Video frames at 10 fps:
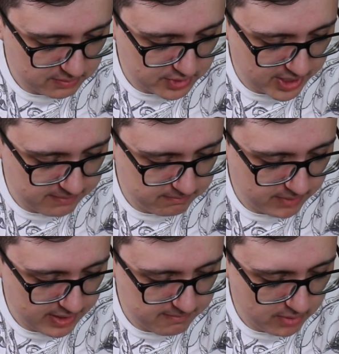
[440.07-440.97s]
which
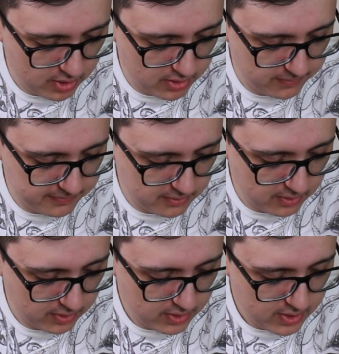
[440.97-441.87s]
I'm all
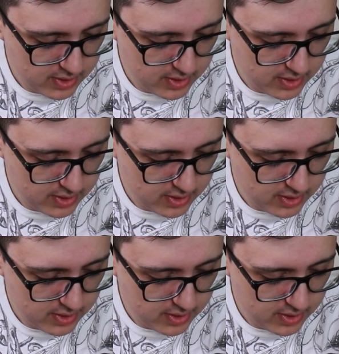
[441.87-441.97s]
for.